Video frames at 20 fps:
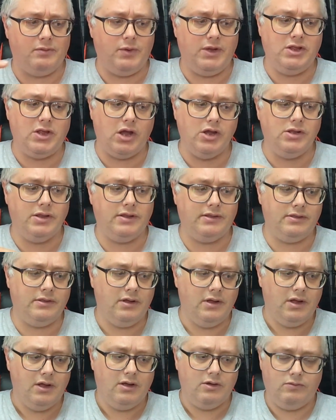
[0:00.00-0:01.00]
We
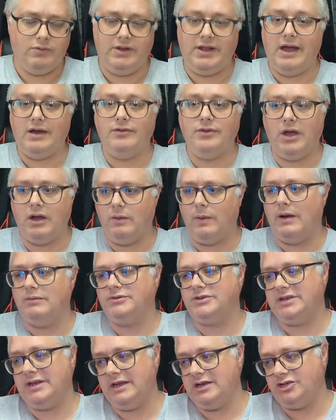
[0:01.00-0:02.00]
now know
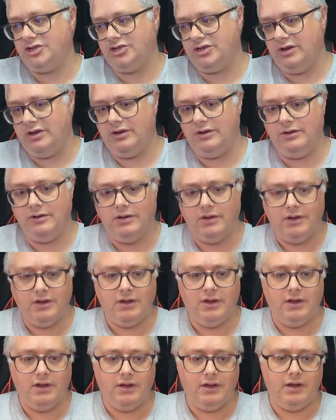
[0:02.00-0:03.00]
up to issue
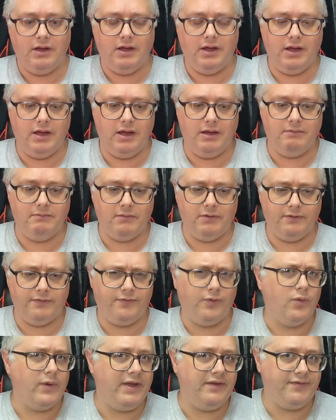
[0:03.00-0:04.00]

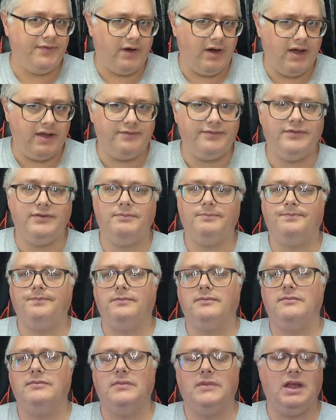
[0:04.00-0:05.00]
45,
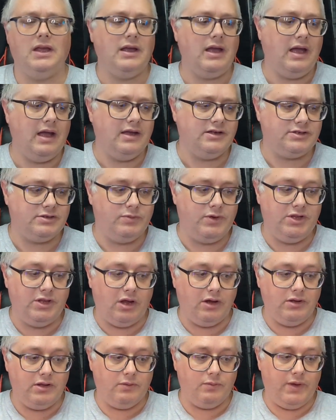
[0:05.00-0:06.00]
so we
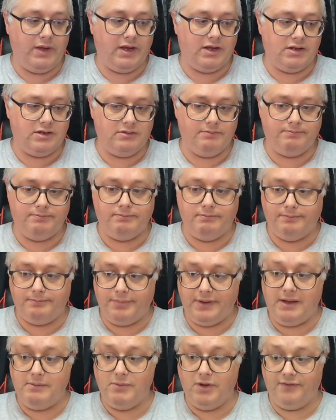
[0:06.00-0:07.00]
know that we're going to
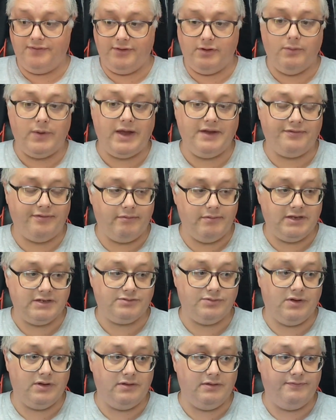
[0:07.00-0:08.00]
be moving away from
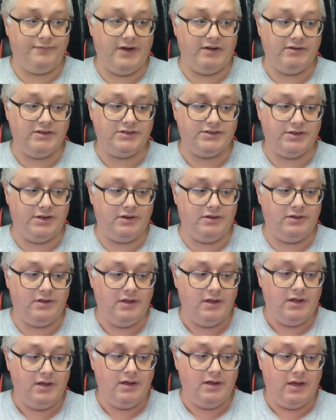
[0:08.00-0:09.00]
this one very soon
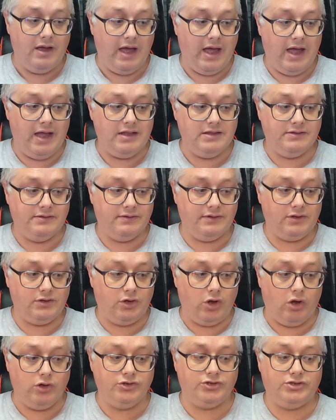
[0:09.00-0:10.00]
and
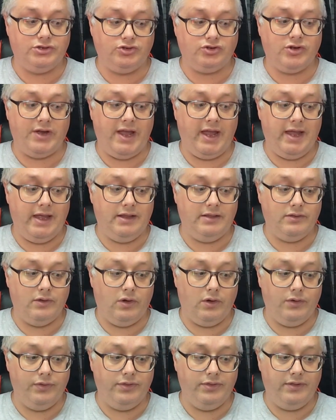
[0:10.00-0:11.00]
concentrating
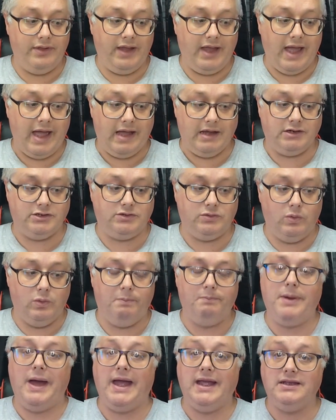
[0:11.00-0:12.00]
on the actual
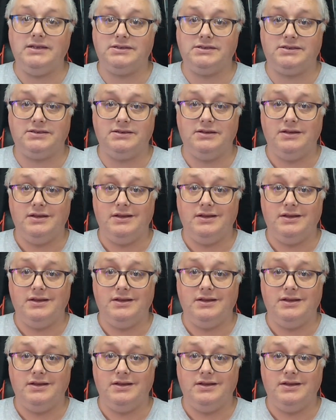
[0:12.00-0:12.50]
base